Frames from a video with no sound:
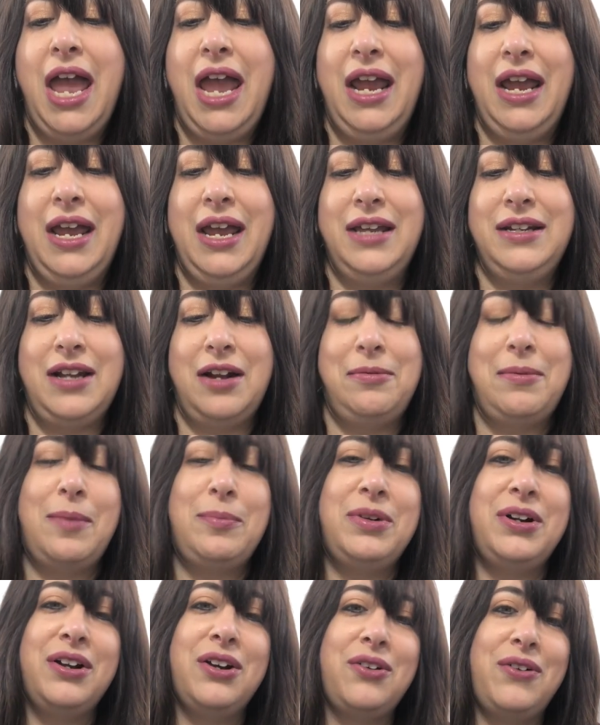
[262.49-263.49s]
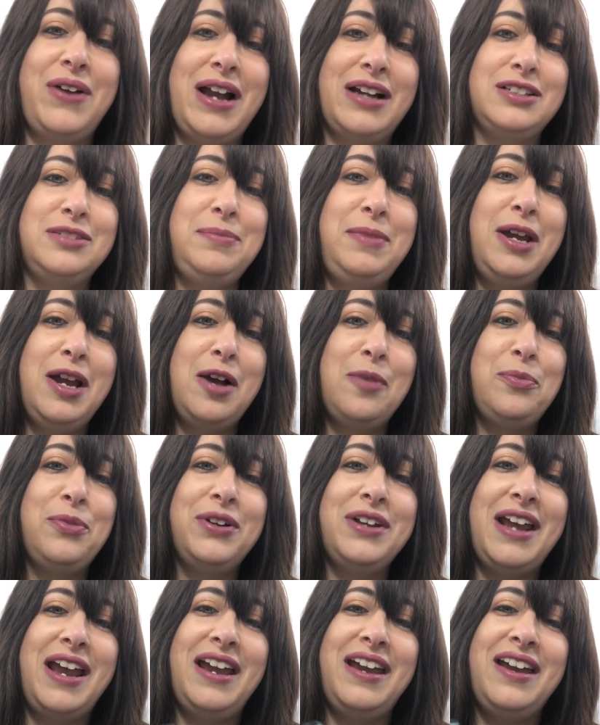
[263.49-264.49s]
And I remember it cracked me up
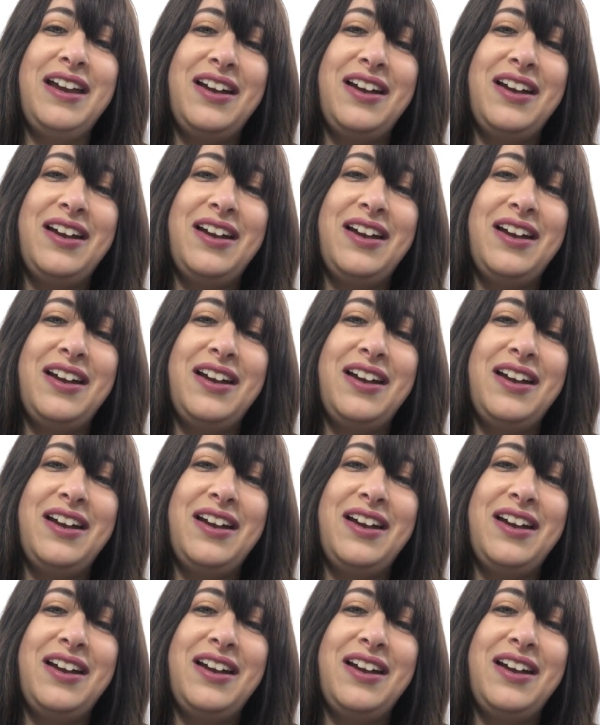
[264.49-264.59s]
when I